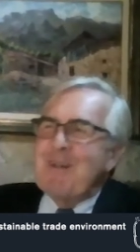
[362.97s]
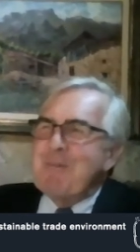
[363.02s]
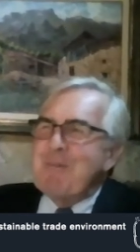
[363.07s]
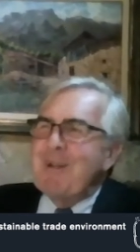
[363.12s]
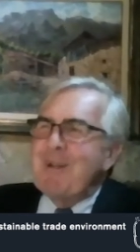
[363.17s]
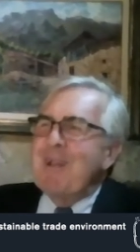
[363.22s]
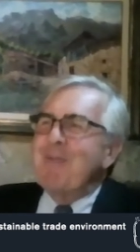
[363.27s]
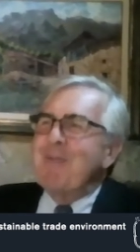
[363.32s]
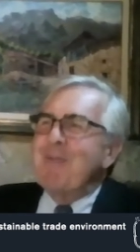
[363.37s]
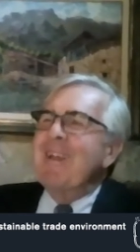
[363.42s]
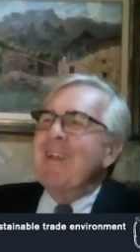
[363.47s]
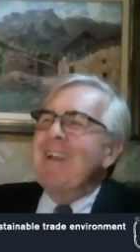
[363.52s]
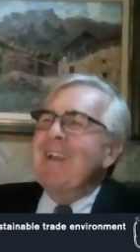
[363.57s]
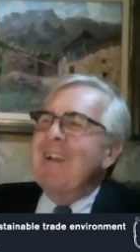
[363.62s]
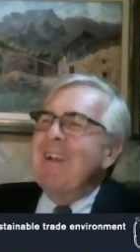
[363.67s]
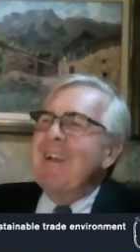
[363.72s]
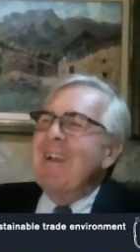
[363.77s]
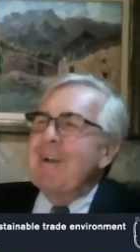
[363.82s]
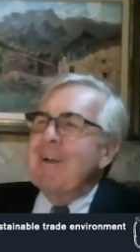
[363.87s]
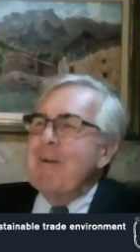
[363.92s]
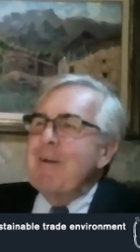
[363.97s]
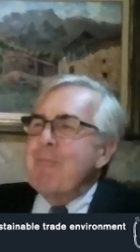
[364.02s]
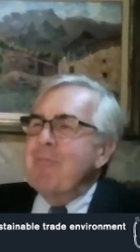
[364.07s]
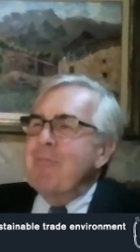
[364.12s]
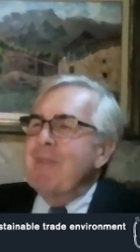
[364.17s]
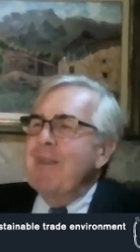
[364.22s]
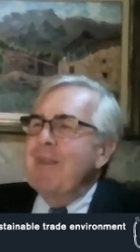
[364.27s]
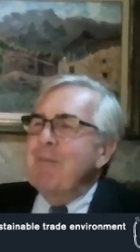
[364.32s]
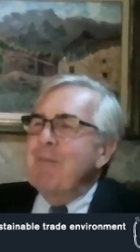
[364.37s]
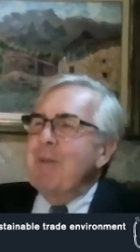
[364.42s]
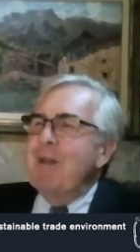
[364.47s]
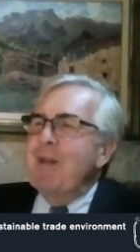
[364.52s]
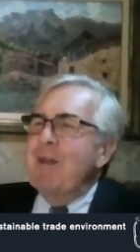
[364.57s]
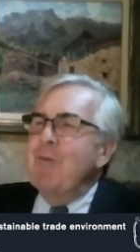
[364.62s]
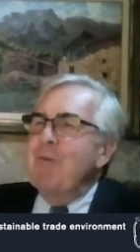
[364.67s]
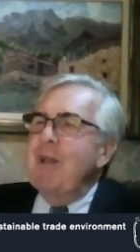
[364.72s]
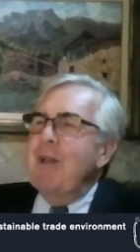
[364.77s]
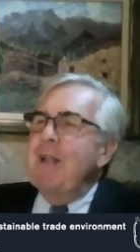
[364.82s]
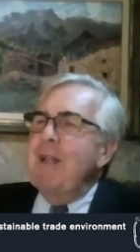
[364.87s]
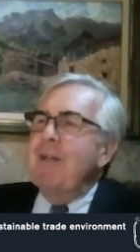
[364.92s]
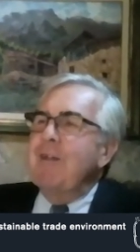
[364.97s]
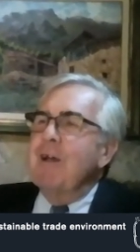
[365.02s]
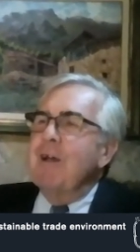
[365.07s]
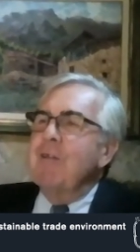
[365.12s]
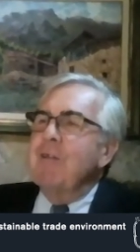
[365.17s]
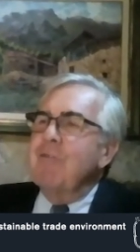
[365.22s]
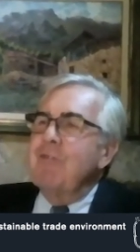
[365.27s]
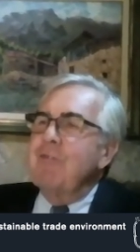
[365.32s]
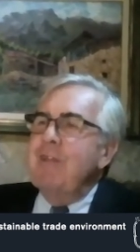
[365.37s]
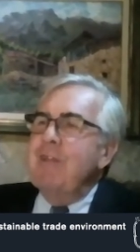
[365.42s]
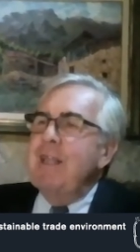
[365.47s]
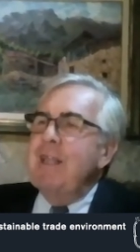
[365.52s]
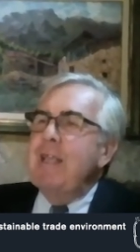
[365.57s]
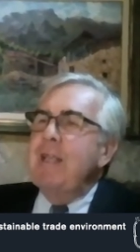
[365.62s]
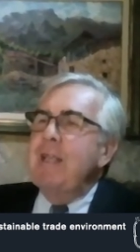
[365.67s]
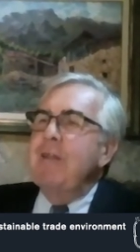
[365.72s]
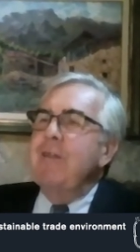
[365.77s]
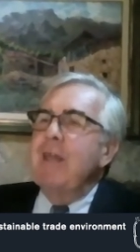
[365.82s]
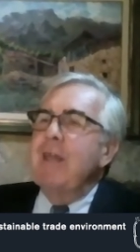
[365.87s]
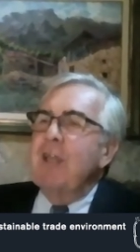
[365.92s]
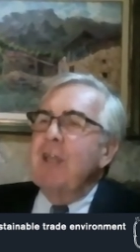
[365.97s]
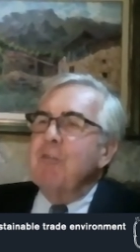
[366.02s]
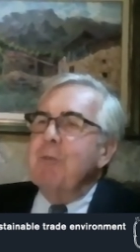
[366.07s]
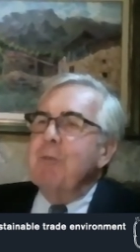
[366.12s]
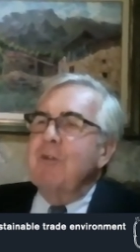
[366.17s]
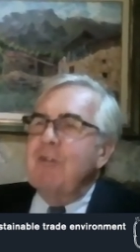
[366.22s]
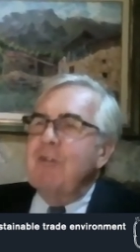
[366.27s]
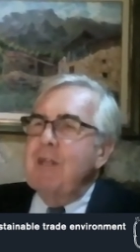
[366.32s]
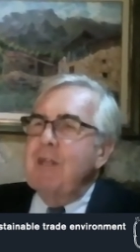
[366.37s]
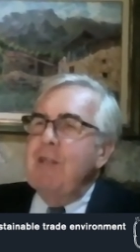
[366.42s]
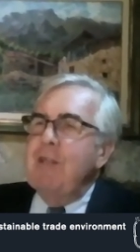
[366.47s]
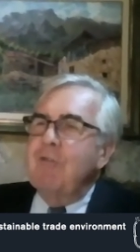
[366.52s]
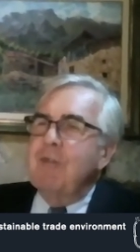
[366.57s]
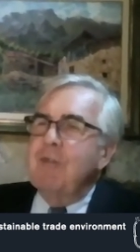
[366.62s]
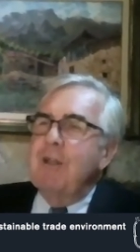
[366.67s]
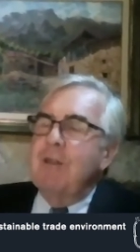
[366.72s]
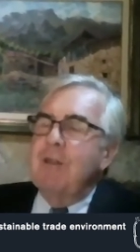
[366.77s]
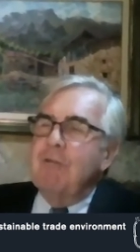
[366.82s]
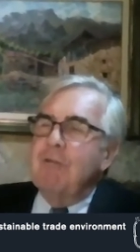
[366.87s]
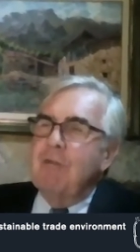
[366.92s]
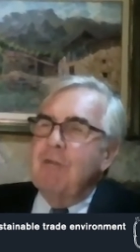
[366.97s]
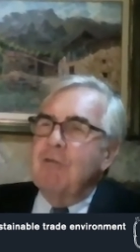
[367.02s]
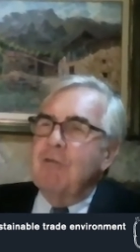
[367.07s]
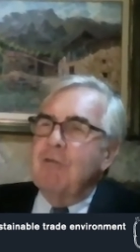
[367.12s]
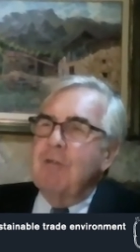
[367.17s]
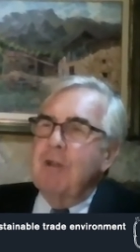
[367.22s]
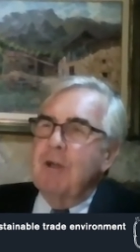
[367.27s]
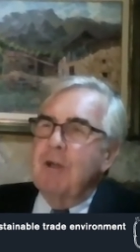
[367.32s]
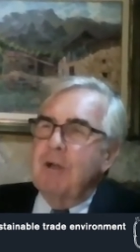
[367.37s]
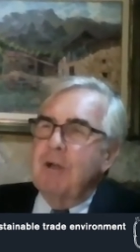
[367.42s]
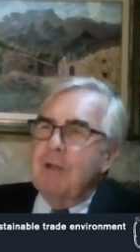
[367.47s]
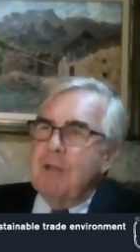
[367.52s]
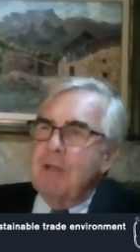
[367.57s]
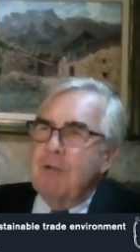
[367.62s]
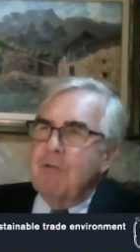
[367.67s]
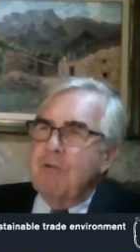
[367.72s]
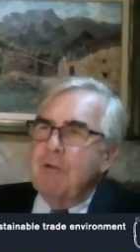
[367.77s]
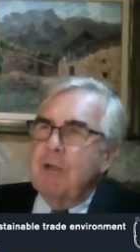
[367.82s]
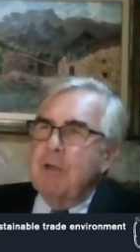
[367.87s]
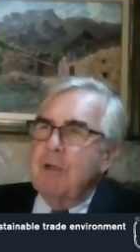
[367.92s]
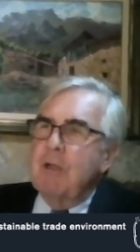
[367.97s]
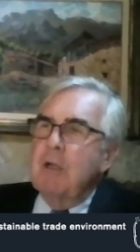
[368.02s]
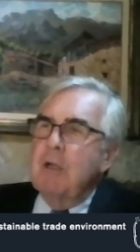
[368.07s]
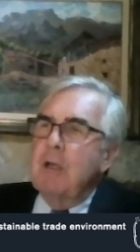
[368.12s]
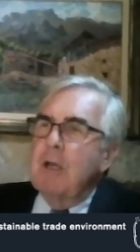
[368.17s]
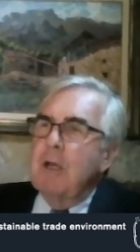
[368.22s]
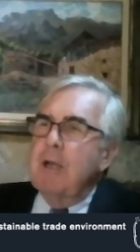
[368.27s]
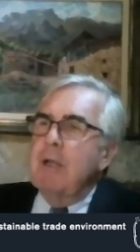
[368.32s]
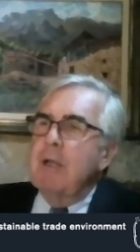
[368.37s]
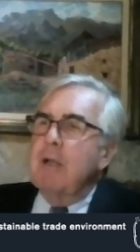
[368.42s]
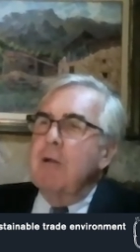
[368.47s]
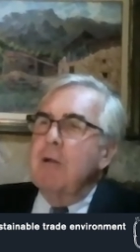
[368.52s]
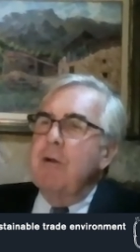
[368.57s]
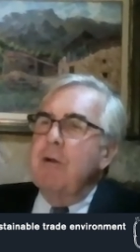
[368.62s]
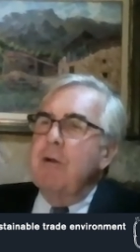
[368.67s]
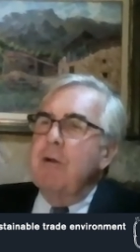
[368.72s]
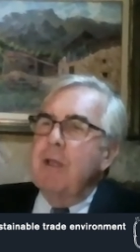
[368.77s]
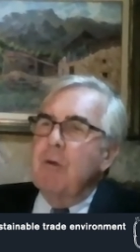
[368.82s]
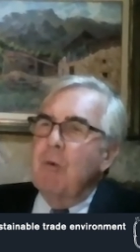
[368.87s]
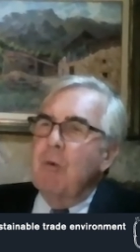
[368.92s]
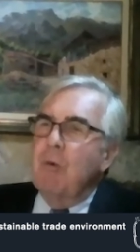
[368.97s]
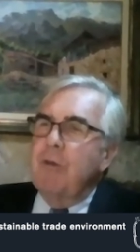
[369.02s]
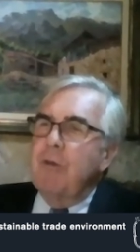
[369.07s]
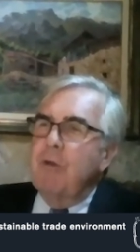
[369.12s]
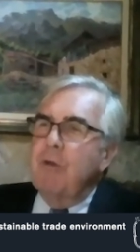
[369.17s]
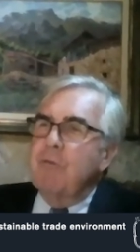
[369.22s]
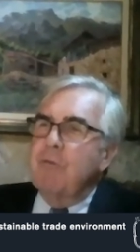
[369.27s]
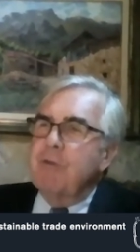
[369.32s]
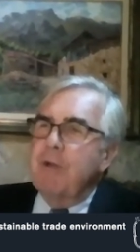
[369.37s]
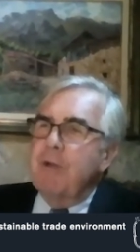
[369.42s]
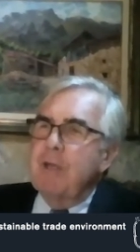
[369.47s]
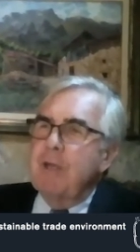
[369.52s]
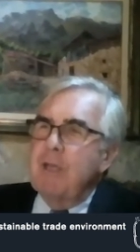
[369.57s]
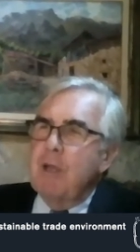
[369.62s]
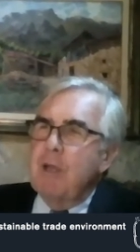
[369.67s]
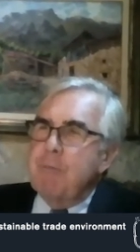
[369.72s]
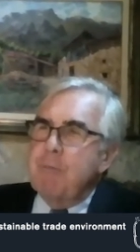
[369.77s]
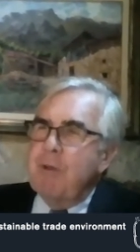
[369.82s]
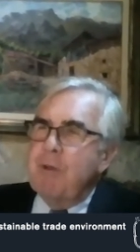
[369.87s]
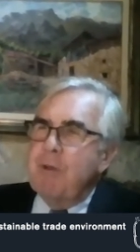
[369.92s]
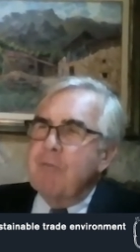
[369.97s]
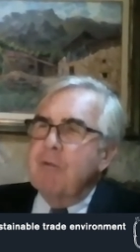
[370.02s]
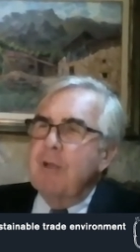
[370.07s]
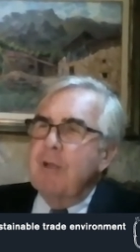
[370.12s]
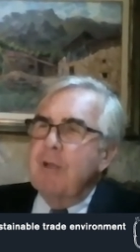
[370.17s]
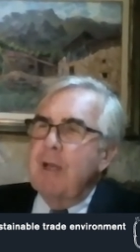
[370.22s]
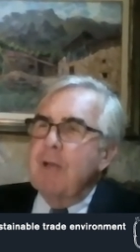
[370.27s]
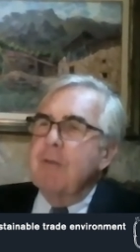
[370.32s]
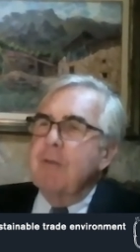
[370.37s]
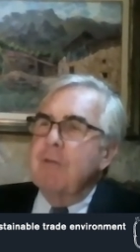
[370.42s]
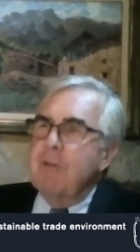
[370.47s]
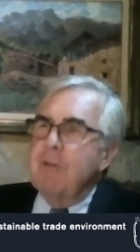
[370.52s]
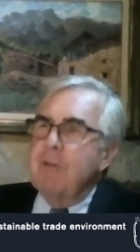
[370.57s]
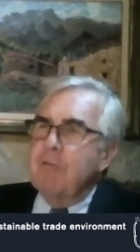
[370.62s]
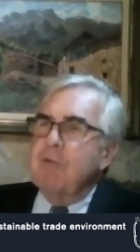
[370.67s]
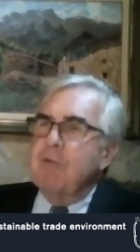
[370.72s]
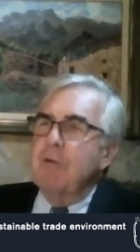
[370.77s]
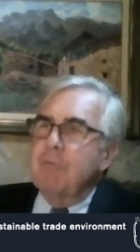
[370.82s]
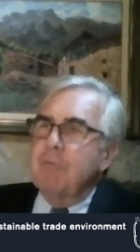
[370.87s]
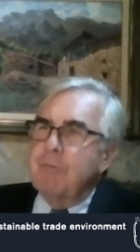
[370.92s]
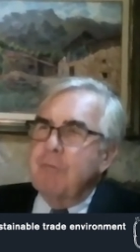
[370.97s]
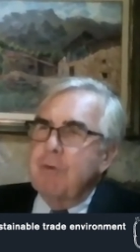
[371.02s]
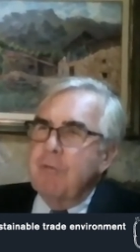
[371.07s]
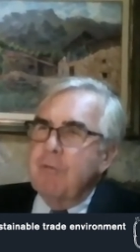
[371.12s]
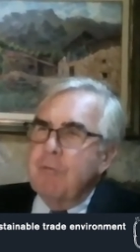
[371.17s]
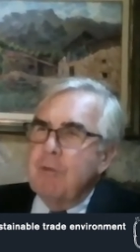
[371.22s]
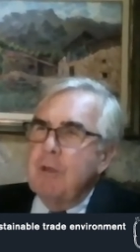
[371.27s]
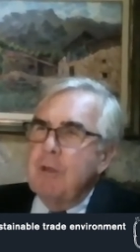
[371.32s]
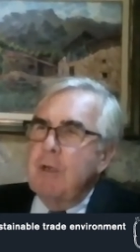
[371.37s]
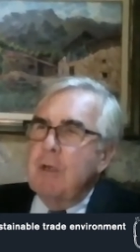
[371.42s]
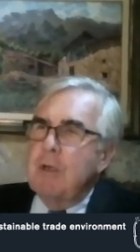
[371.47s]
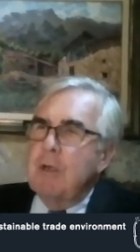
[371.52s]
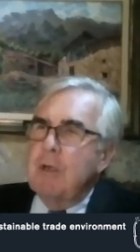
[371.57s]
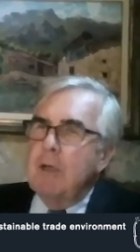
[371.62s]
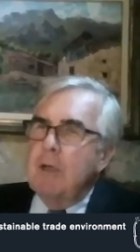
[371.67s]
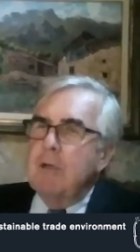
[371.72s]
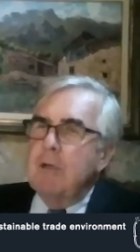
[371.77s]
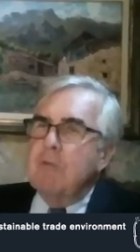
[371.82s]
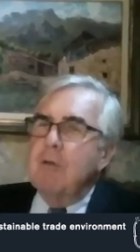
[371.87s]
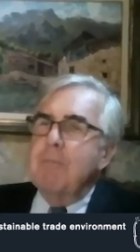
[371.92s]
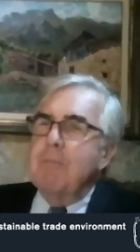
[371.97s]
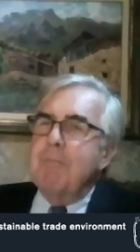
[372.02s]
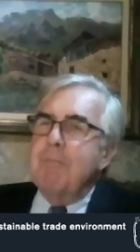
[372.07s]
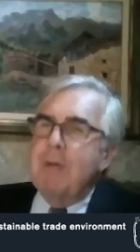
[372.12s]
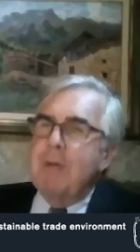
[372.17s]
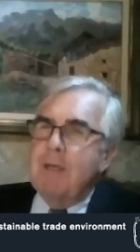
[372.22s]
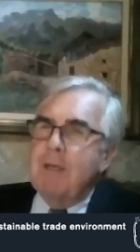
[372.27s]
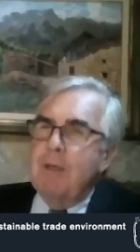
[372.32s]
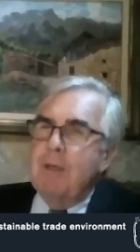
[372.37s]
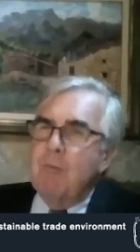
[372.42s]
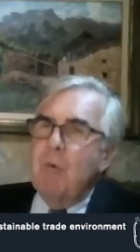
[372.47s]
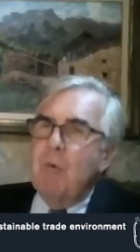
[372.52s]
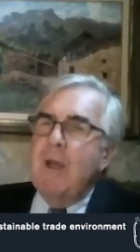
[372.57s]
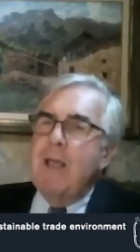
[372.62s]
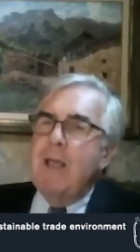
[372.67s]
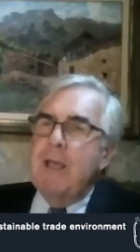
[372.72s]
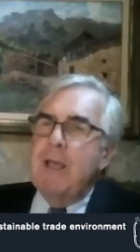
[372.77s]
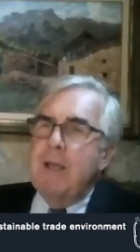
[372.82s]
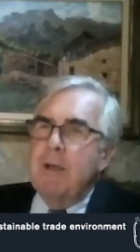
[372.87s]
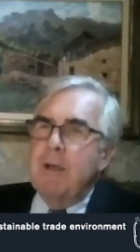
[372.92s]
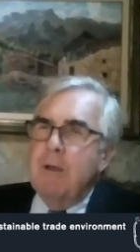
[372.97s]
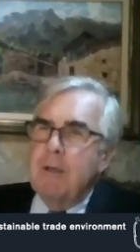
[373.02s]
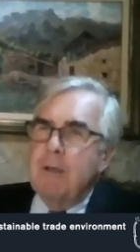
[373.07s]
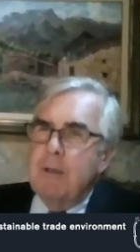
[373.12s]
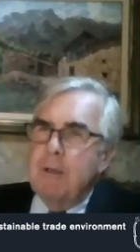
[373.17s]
But anyway, but it really does need the expertise that exists in our country, and including all those that are here present at this conference, to weigh in